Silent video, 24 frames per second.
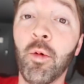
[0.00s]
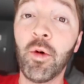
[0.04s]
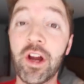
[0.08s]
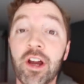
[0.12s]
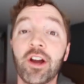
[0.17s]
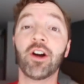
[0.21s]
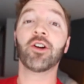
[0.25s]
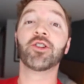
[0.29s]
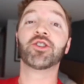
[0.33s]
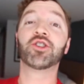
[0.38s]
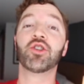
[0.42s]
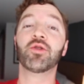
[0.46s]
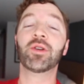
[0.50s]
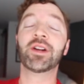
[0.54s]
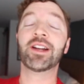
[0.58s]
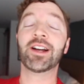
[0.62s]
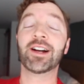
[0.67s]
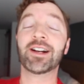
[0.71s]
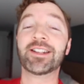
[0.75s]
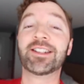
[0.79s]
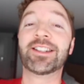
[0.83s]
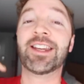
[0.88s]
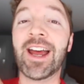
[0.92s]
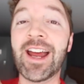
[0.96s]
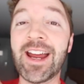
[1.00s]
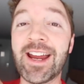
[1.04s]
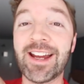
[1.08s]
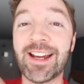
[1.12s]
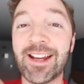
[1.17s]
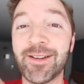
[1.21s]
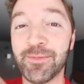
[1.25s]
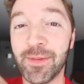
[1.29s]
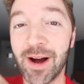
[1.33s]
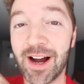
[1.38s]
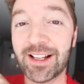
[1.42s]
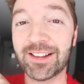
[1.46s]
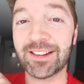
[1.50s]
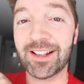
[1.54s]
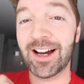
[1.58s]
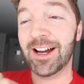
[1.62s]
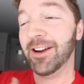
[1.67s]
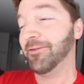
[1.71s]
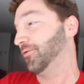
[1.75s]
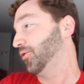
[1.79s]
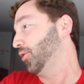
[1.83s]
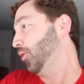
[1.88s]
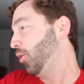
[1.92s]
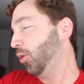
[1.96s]
We are doing a day in my
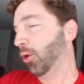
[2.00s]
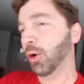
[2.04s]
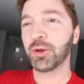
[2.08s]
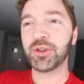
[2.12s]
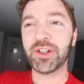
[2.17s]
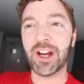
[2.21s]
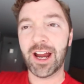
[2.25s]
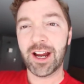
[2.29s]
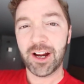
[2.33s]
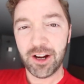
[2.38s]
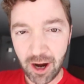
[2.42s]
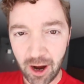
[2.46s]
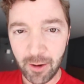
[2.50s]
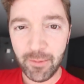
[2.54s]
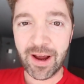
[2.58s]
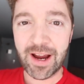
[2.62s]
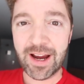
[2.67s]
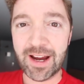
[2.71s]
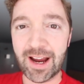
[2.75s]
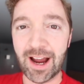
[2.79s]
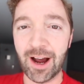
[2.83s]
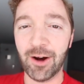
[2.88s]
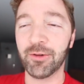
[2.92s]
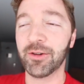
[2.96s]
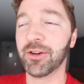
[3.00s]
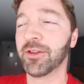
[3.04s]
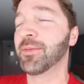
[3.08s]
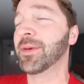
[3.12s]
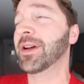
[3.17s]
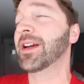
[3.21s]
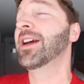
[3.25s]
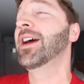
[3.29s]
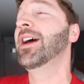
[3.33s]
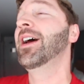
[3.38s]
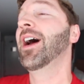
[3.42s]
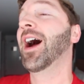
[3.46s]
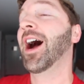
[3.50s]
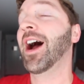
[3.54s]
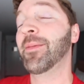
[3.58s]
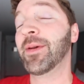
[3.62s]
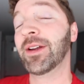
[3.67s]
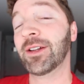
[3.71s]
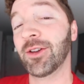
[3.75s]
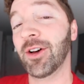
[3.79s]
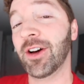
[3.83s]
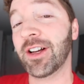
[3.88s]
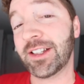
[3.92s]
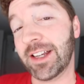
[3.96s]
life, the whole day. Come hang out with me.
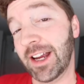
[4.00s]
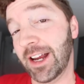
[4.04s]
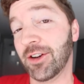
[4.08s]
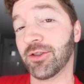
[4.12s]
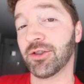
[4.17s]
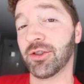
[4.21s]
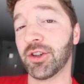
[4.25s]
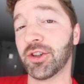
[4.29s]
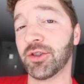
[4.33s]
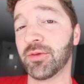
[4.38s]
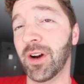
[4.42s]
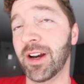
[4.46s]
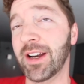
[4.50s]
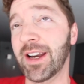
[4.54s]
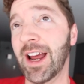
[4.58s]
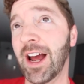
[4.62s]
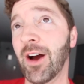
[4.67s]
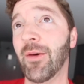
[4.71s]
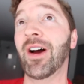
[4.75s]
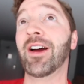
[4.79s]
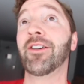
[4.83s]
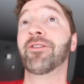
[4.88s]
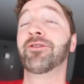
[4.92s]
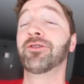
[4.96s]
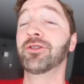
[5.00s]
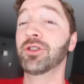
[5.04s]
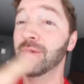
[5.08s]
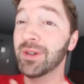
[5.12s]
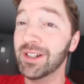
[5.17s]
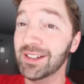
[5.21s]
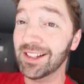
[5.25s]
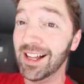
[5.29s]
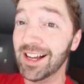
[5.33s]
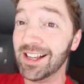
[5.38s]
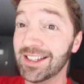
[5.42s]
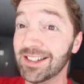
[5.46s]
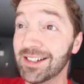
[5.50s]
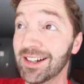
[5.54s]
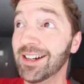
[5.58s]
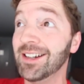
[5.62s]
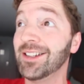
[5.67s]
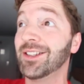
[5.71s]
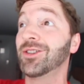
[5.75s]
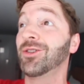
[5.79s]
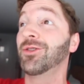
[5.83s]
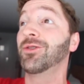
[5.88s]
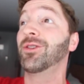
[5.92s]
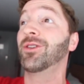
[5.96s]
I'm in Los Angeles right now. I flew in last
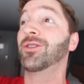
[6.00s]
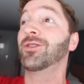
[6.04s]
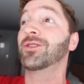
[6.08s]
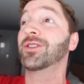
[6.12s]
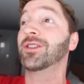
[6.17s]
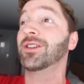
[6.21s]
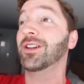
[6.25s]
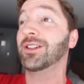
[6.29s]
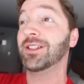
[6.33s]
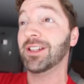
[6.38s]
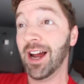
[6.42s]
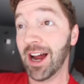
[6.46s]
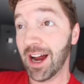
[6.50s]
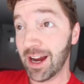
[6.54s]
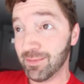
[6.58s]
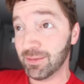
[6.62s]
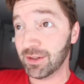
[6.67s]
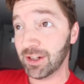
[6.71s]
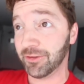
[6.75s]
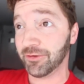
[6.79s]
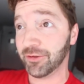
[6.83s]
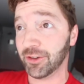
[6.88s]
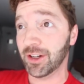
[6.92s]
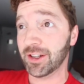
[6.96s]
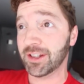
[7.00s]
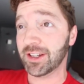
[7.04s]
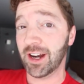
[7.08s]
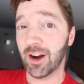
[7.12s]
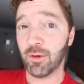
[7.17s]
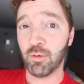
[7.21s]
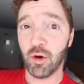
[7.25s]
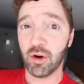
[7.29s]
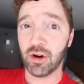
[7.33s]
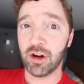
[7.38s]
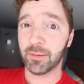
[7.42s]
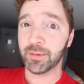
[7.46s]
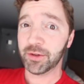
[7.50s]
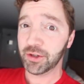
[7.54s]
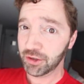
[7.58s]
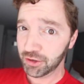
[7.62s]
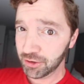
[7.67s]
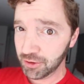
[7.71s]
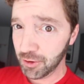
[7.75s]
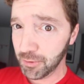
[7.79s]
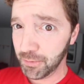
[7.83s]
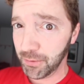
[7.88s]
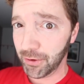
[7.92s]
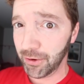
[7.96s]
night, so there's a time difference, and I woke up
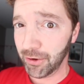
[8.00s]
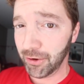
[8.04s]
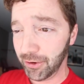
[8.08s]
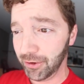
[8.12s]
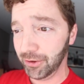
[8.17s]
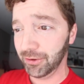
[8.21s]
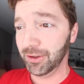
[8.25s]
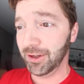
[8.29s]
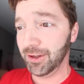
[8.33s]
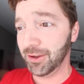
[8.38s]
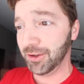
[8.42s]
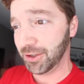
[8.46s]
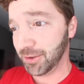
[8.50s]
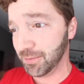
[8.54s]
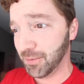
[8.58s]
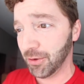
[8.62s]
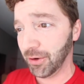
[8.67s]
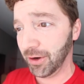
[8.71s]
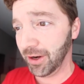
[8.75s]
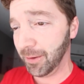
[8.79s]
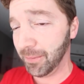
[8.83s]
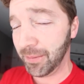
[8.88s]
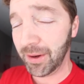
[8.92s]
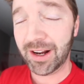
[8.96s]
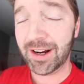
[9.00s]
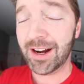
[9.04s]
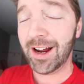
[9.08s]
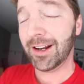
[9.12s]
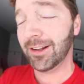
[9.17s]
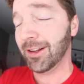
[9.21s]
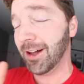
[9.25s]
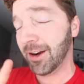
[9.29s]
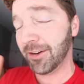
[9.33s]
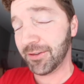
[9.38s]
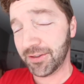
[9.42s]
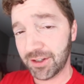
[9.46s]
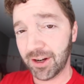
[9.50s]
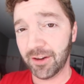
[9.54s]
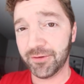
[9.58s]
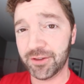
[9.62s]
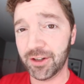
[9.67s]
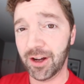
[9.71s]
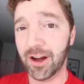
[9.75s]
super early this morning, but I got a lot of stuff